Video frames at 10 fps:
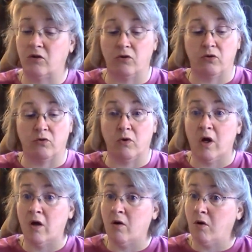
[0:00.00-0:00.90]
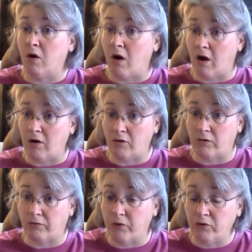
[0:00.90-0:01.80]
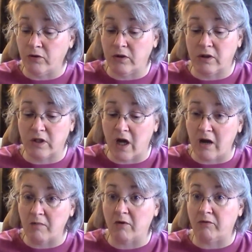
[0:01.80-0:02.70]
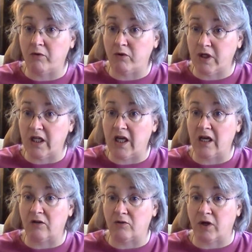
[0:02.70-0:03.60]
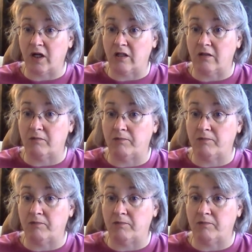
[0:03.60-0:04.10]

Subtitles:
who, on first time of doing the x-rays,